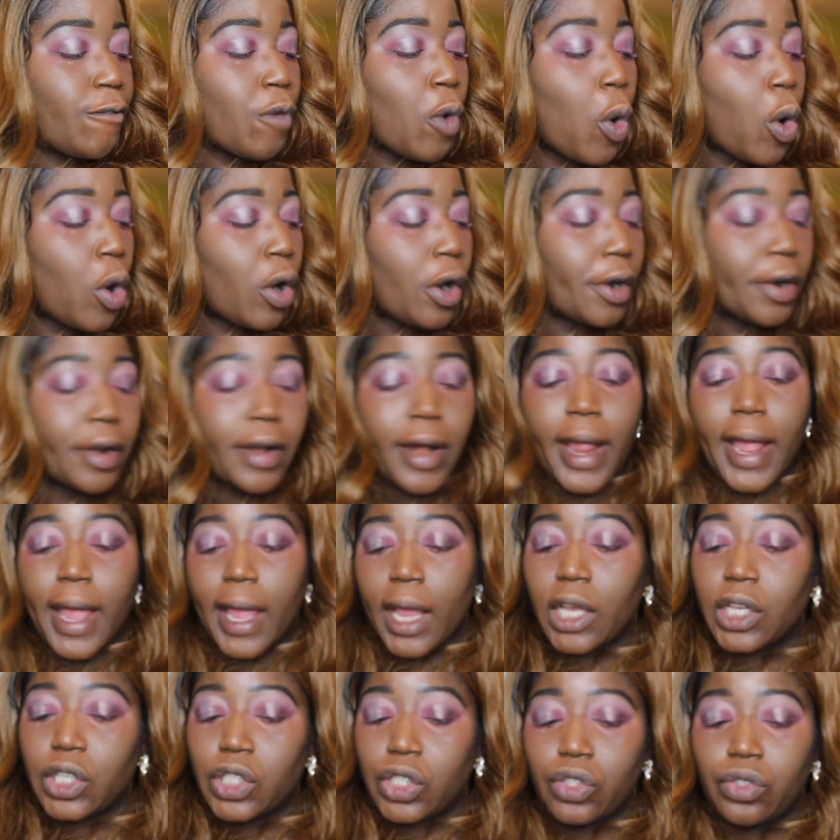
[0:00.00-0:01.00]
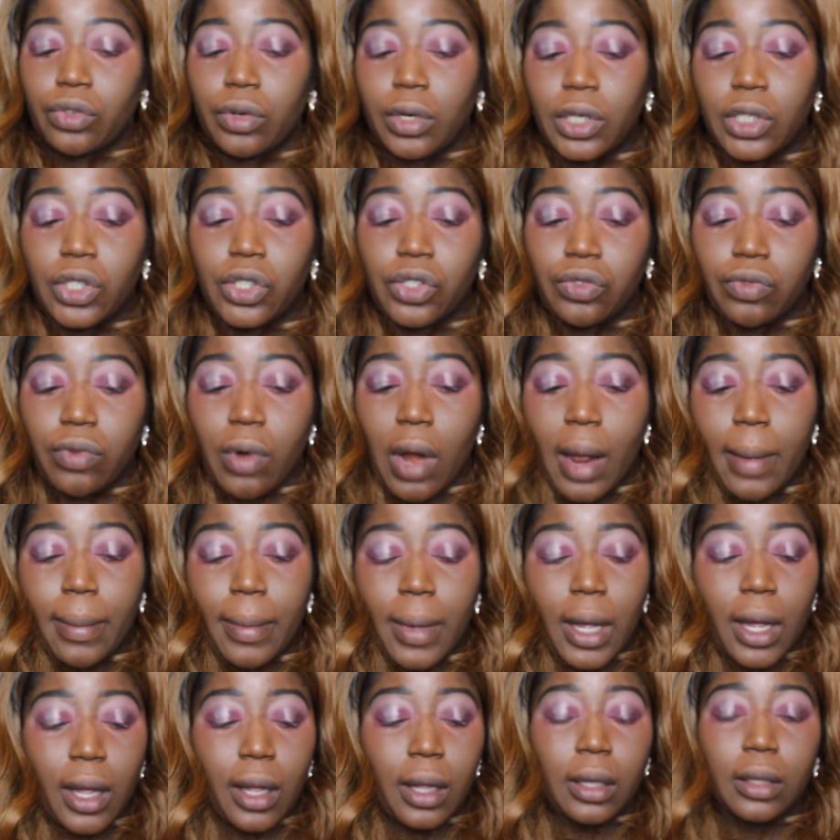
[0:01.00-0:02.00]
for extra
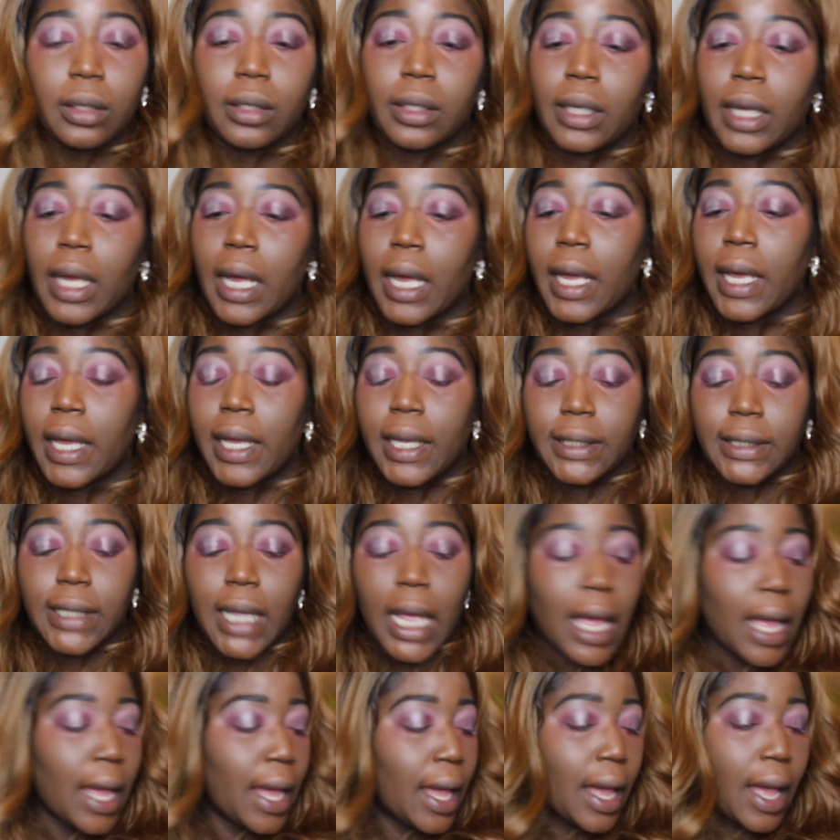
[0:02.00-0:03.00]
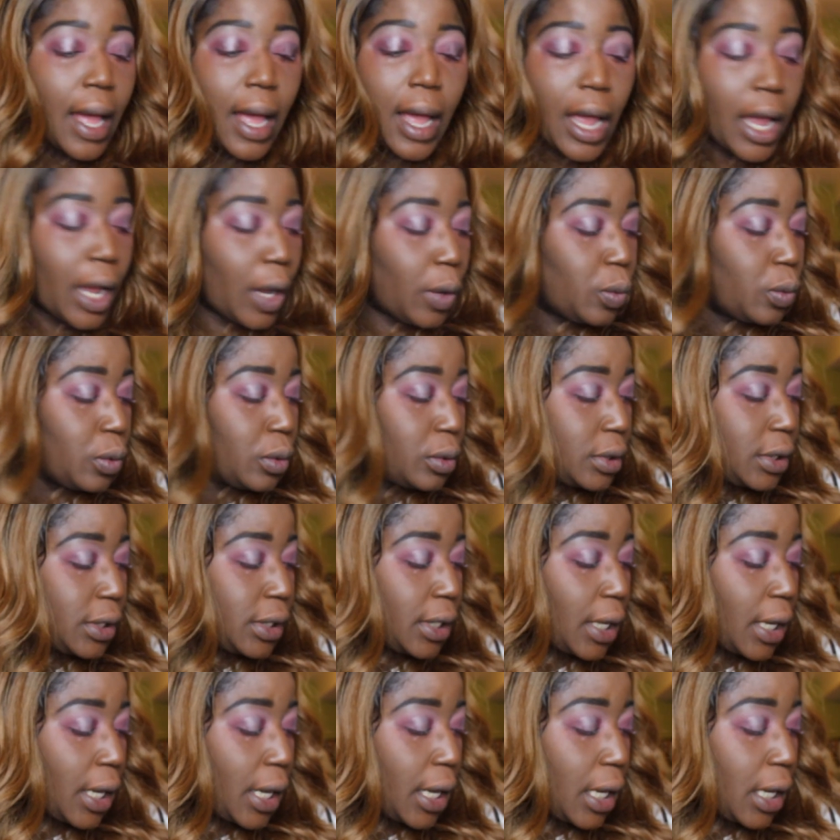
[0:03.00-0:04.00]
drama, guys, I will
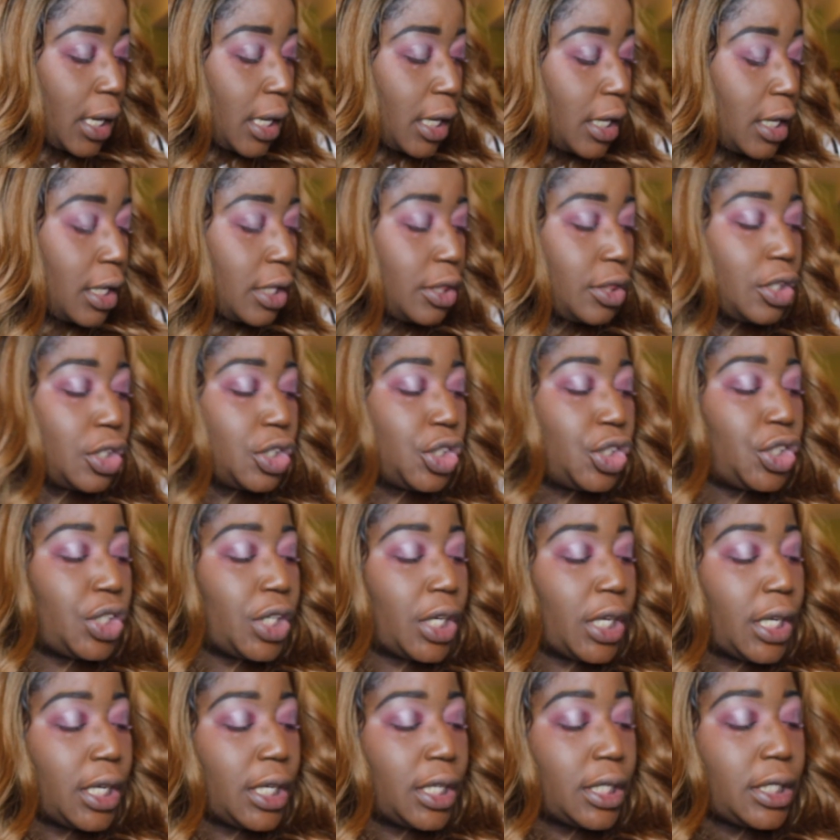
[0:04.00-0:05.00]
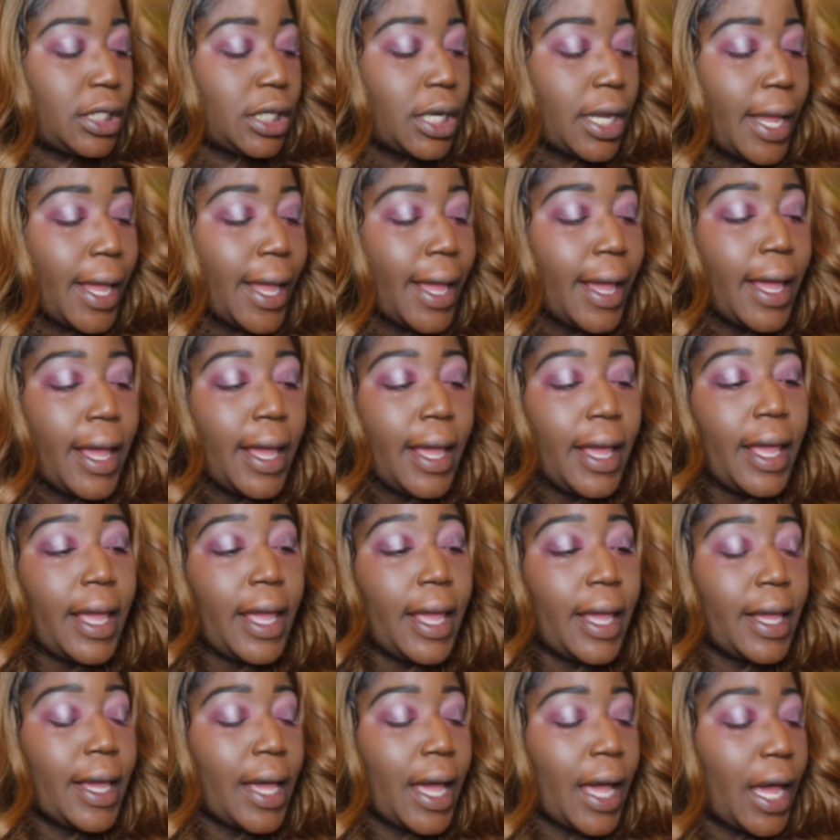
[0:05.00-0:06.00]
take the shade,
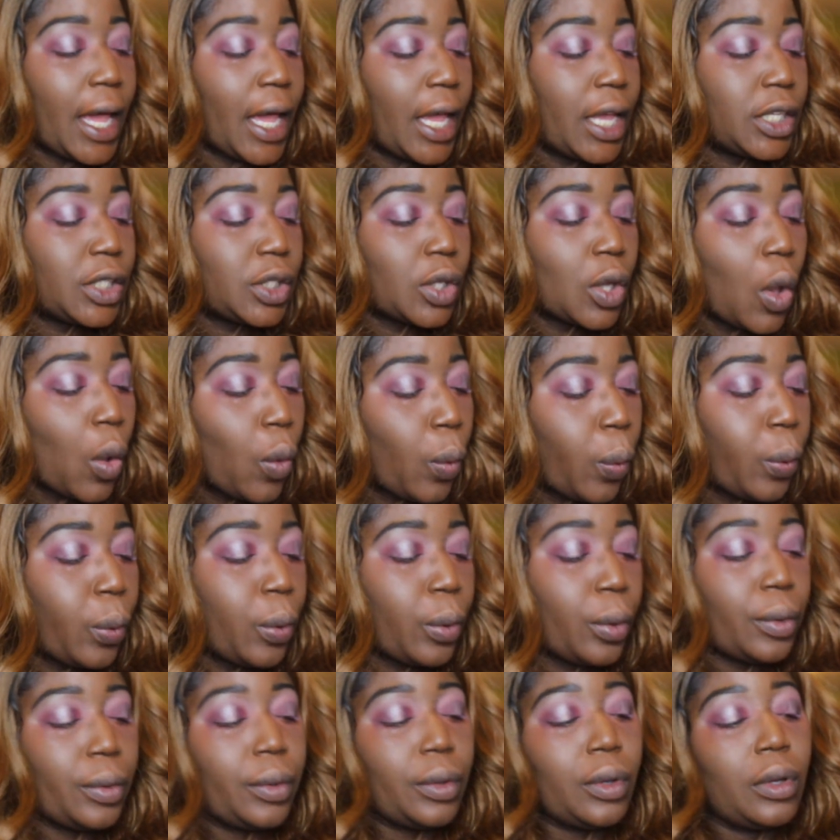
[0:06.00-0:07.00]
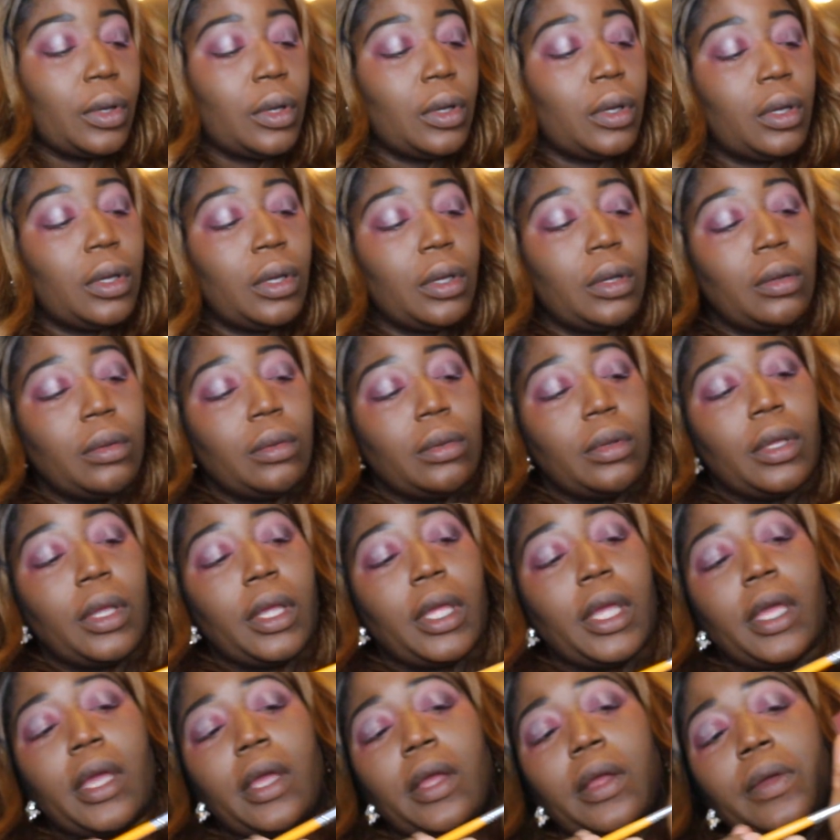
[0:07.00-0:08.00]
hey guys,
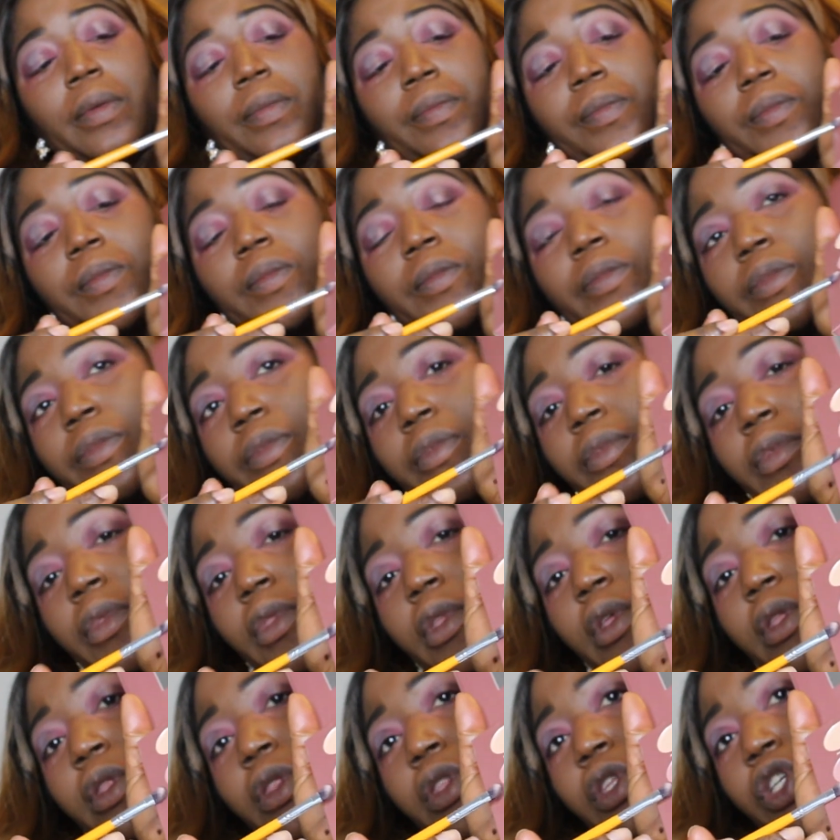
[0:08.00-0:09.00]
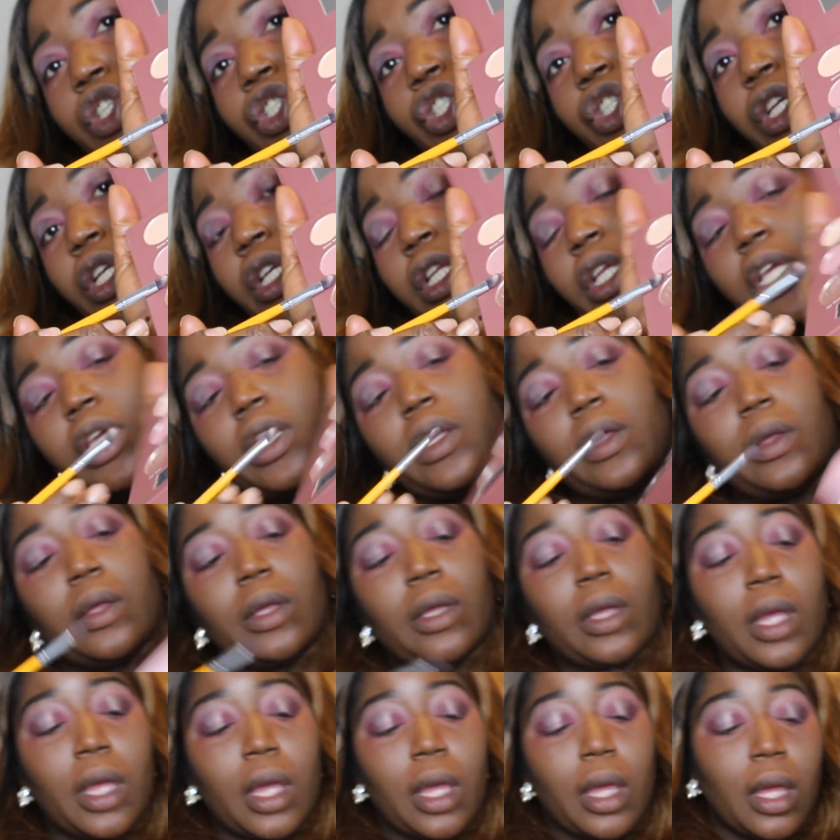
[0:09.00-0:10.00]
here, this shade here,
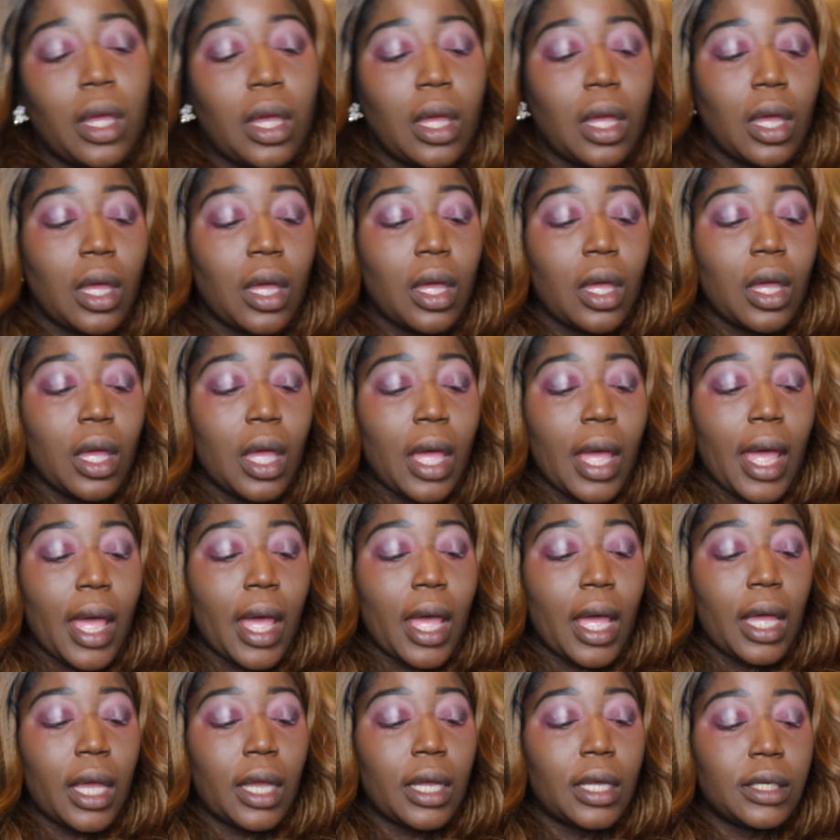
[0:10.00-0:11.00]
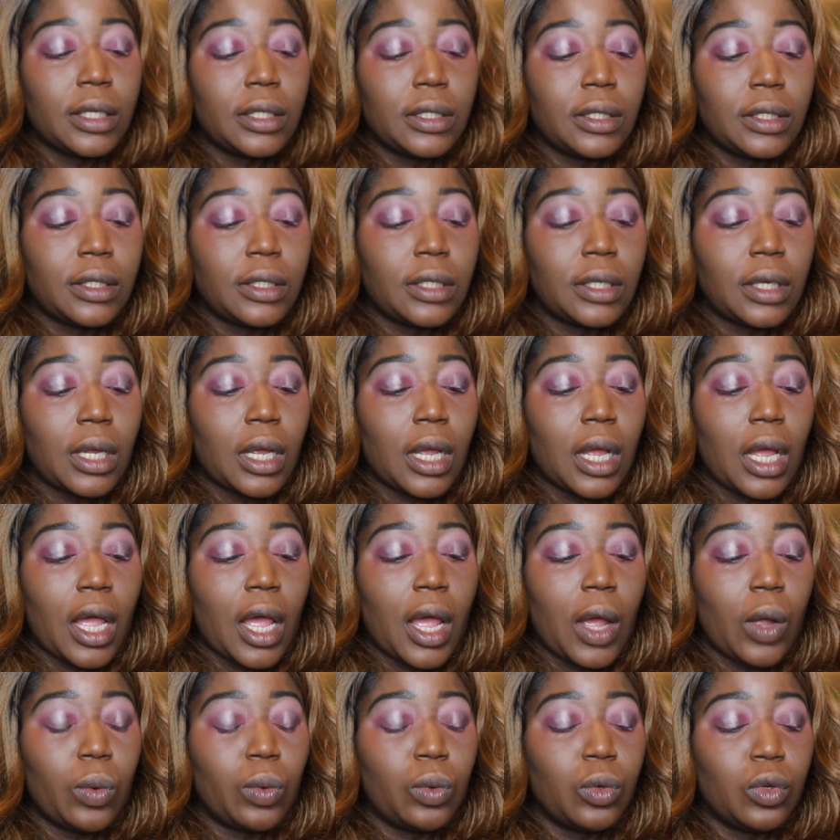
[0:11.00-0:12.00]
and
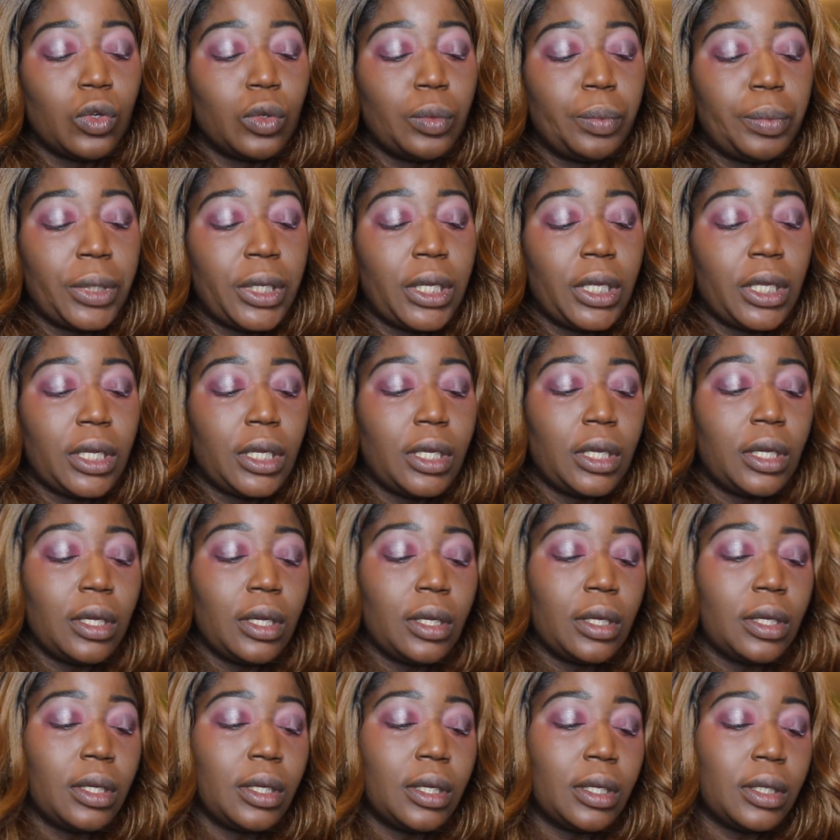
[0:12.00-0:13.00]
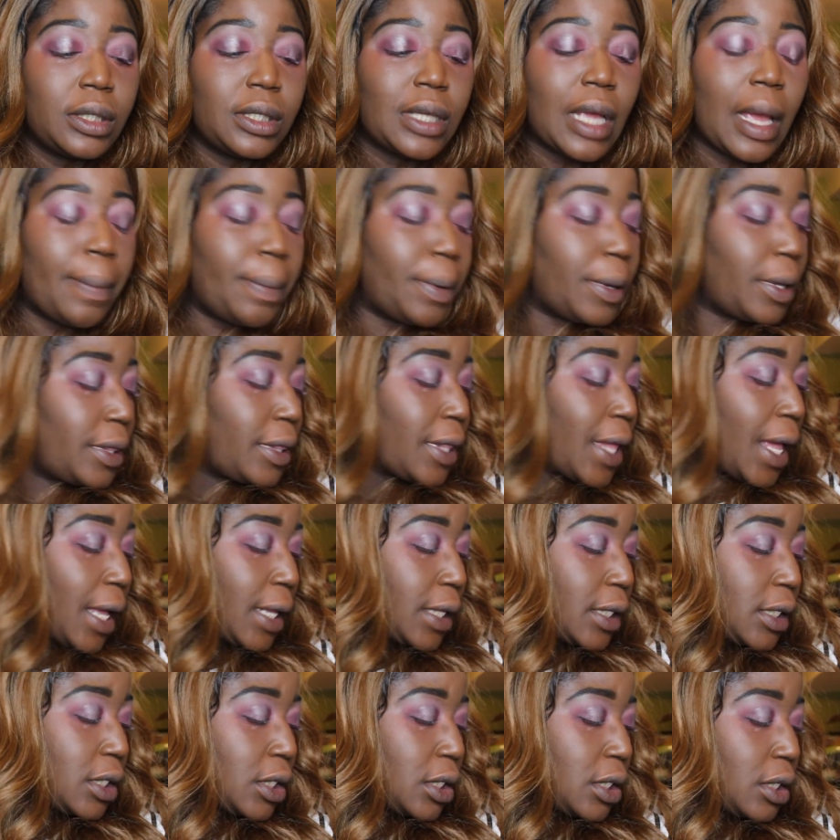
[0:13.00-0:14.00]
I will be tapping
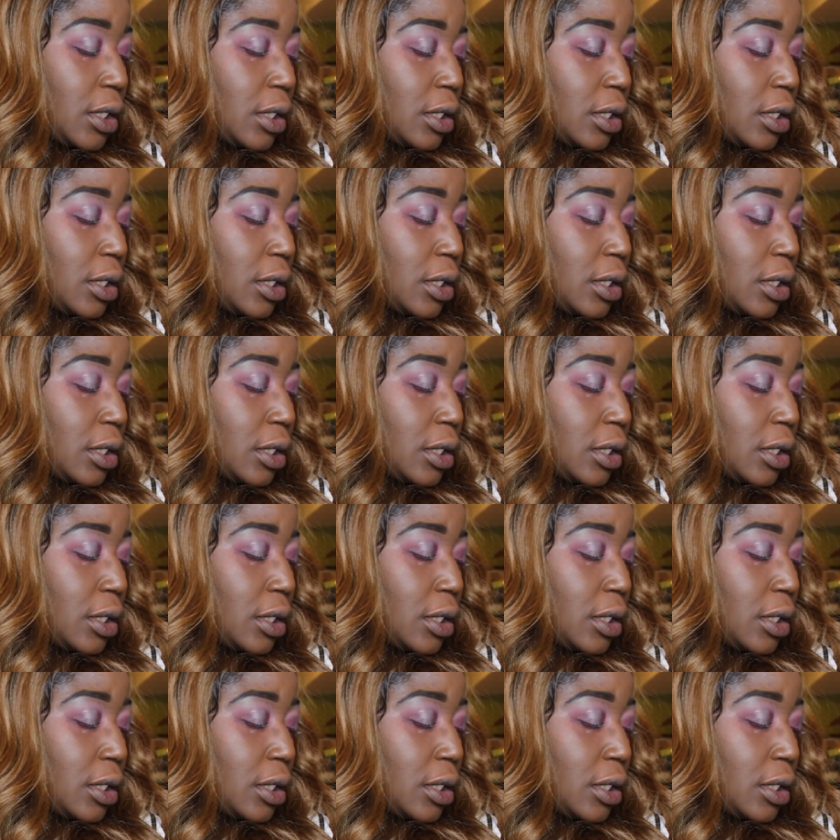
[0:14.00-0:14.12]
that